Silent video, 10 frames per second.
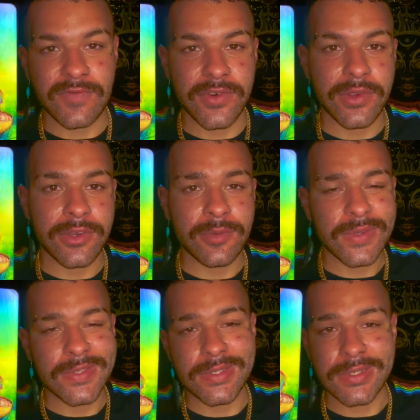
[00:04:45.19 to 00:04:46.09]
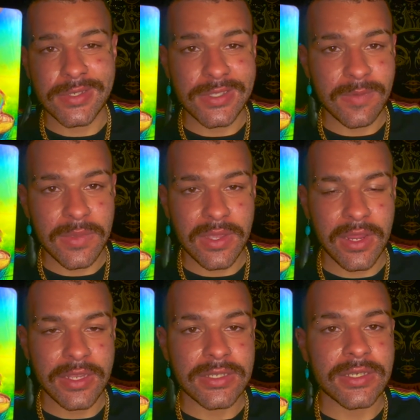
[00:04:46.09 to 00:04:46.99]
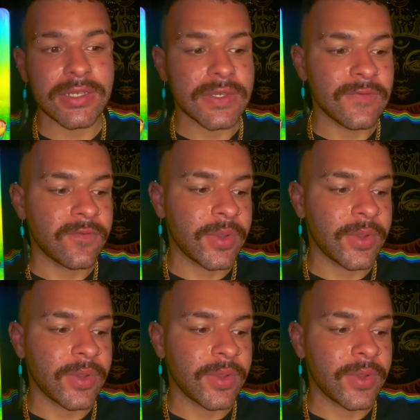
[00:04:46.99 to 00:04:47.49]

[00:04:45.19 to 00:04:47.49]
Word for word: Virgo, but this does give me an idea of